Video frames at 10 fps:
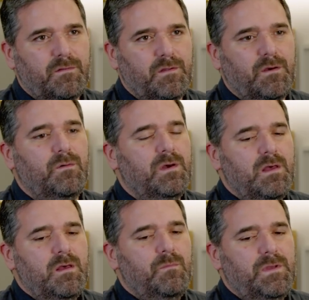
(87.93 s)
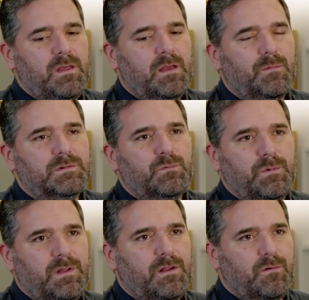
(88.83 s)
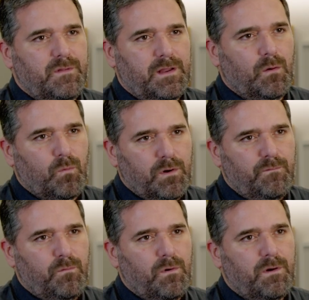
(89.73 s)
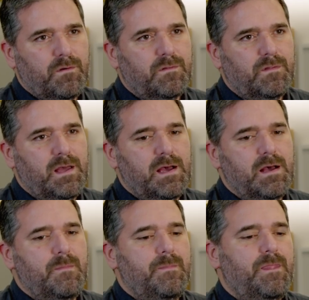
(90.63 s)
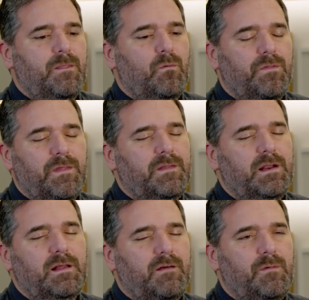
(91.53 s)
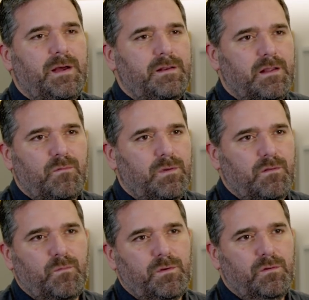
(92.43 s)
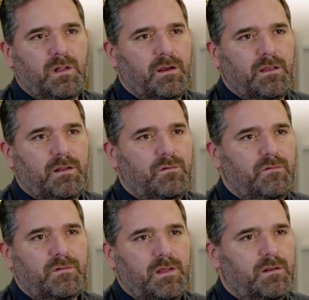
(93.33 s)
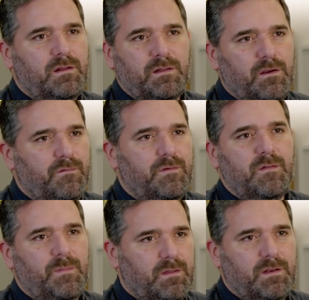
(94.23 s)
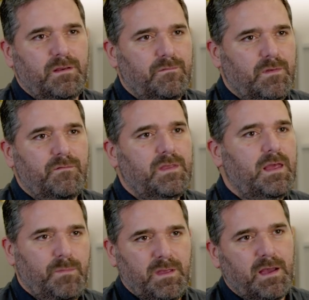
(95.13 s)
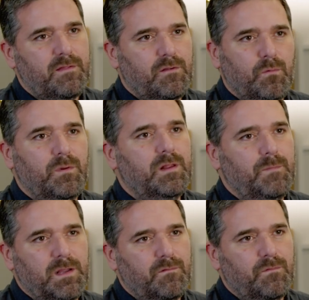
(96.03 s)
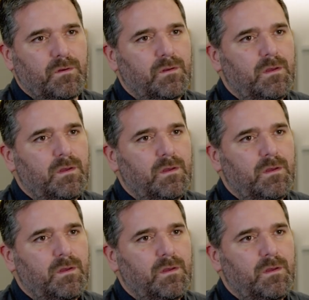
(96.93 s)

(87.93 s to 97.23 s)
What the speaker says: So being able to really understand our workforce. The thing that I love about NetSuite is when you log in, you just get clear visibility of KPIs that are really meaningful.